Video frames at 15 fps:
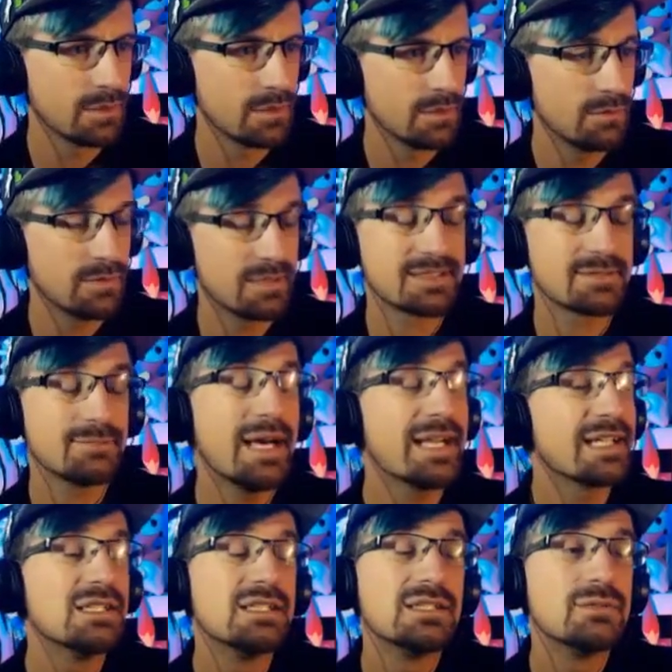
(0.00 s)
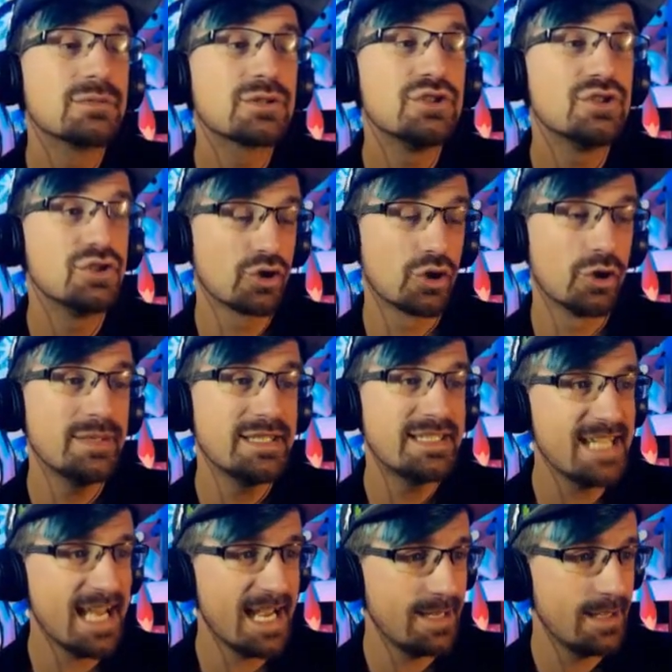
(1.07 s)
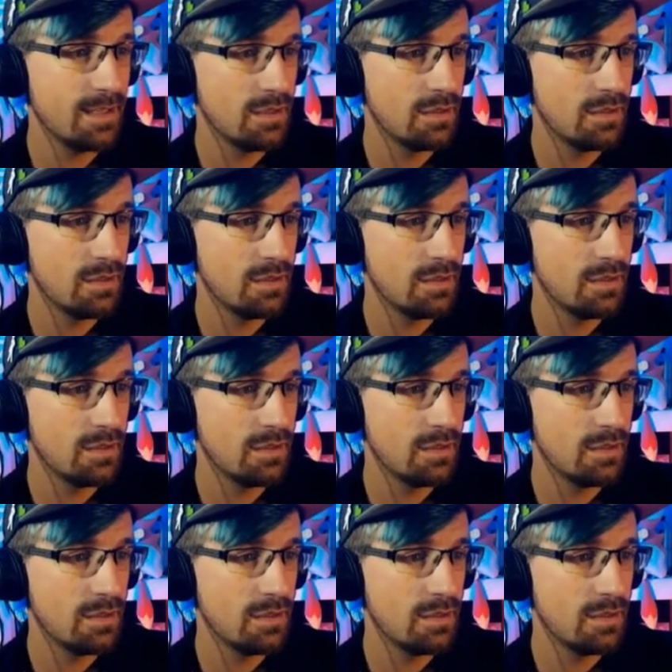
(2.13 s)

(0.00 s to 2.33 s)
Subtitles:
Well, it doesn't matter, because you're going to be dead.